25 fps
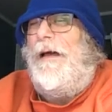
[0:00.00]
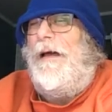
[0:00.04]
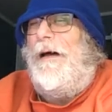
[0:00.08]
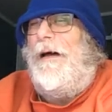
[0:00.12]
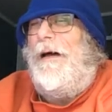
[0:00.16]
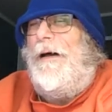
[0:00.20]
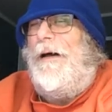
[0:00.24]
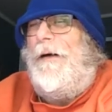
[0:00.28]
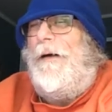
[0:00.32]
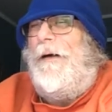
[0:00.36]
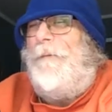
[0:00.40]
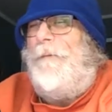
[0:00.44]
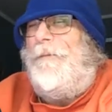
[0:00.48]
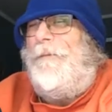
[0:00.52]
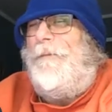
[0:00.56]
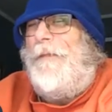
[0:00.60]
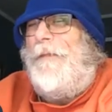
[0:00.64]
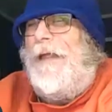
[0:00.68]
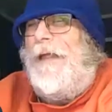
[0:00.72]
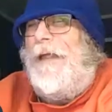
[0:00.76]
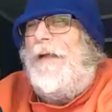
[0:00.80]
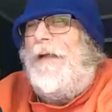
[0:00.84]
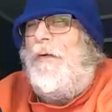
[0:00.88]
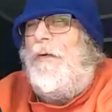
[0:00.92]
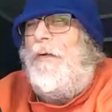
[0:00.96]
Um,
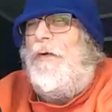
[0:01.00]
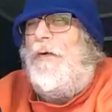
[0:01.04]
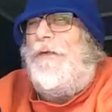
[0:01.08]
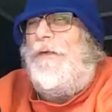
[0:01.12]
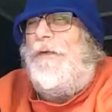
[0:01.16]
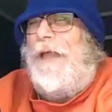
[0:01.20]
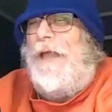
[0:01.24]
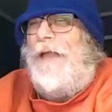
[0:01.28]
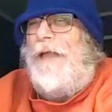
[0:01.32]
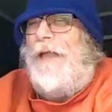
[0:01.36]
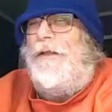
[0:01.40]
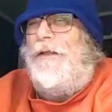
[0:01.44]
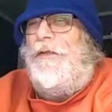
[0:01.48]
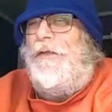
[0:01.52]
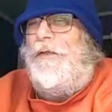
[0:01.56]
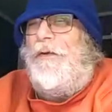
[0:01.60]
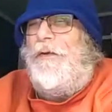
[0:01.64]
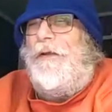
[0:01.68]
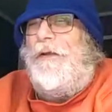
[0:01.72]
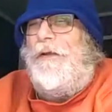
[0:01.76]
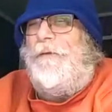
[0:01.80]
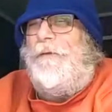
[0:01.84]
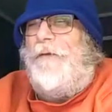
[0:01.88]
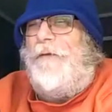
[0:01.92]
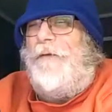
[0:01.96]
of course, on the
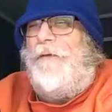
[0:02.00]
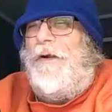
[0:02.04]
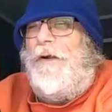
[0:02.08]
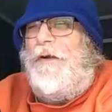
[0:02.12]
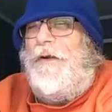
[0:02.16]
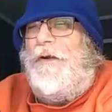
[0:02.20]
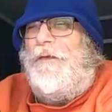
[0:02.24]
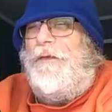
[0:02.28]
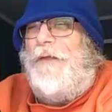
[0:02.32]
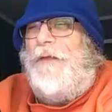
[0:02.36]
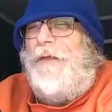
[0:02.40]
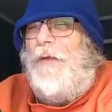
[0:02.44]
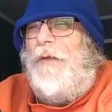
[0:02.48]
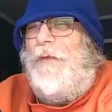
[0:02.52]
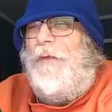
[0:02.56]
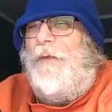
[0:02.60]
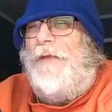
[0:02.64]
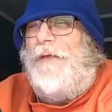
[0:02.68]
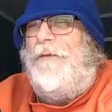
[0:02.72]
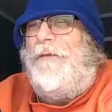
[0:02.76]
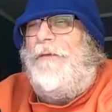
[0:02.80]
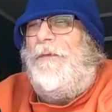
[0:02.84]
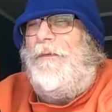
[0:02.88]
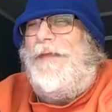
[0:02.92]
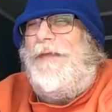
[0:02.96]
31st, a week
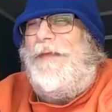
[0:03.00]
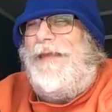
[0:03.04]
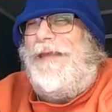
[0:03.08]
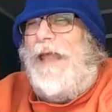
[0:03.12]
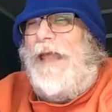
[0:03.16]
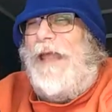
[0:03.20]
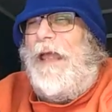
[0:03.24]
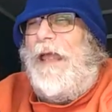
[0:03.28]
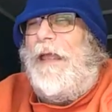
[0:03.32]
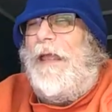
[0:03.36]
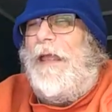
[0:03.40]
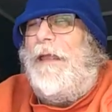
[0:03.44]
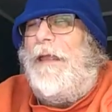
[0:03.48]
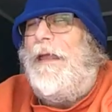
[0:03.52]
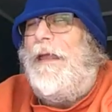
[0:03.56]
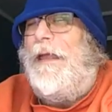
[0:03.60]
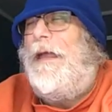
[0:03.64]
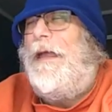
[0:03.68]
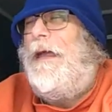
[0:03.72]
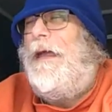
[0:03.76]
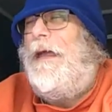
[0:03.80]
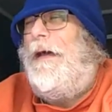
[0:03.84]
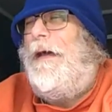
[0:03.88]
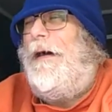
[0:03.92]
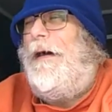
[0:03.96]
from today,
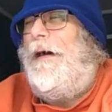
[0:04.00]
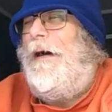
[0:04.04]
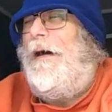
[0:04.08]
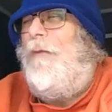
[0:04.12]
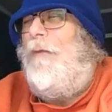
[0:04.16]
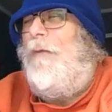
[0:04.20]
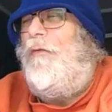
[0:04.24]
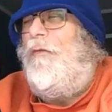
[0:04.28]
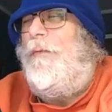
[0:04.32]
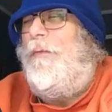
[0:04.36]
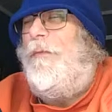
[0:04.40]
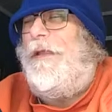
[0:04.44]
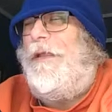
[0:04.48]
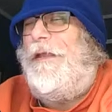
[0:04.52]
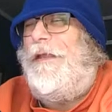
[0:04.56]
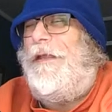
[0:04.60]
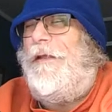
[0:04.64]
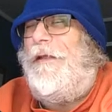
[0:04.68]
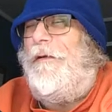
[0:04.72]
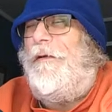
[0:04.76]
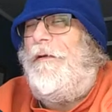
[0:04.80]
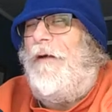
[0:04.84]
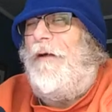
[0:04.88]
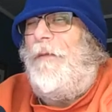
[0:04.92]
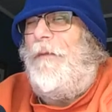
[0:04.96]
we'll be
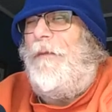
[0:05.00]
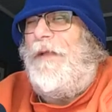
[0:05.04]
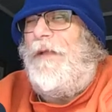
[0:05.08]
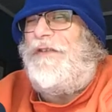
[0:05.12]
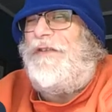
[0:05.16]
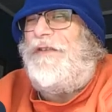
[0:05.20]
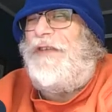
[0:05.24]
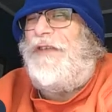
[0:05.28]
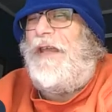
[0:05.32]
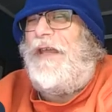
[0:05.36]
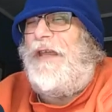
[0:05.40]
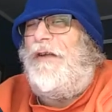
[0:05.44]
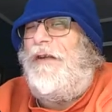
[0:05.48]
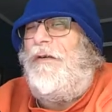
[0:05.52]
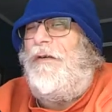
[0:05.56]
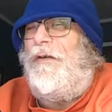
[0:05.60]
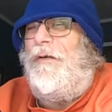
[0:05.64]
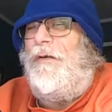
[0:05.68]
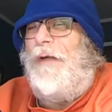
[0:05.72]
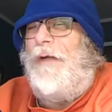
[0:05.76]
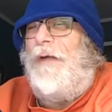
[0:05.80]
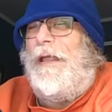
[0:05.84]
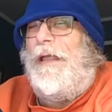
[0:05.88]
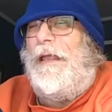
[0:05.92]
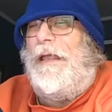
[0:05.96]
here on my
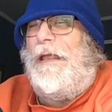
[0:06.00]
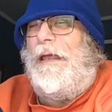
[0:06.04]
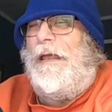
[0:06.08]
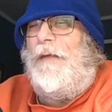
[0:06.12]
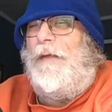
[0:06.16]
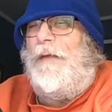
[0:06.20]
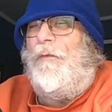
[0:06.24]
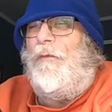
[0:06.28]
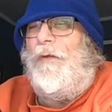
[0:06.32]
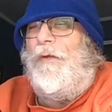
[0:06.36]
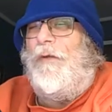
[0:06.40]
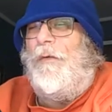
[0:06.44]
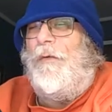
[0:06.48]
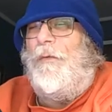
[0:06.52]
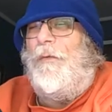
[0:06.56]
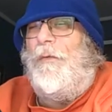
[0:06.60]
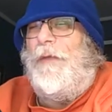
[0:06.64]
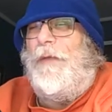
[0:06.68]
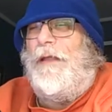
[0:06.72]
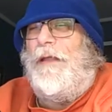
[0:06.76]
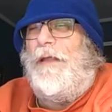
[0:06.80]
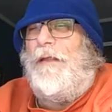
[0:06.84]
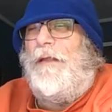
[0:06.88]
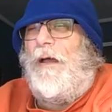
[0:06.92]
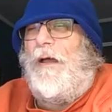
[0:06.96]
channel and we will
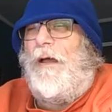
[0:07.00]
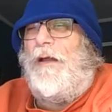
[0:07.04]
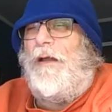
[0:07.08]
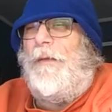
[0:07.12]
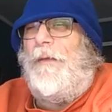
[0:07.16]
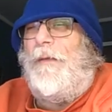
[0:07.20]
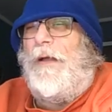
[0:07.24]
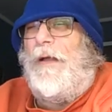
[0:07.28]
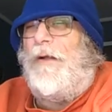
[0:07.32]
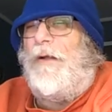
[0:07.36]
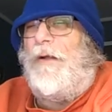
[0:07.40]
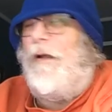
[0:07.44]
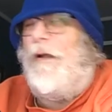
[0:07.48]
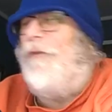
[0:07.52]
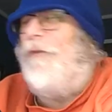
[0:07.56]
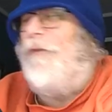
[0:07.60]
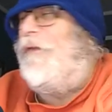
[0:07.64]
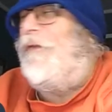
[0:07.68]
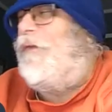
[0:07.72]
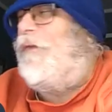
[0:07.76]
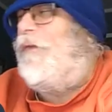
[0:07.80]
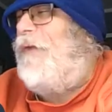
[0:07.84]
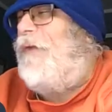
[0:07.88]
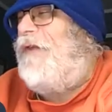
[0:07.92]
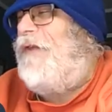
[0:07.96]
be talking about
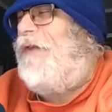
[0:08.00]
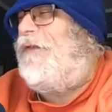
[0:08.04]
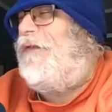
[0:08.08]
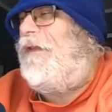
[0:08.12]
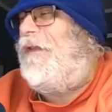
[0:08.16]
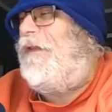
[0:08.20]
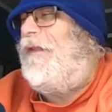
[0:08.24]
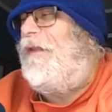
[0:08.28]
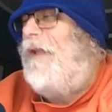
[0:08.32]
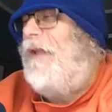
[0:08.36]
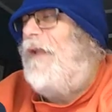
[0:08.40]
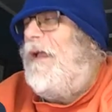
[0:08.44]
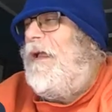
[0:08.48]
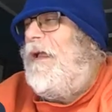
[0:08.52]
consecration.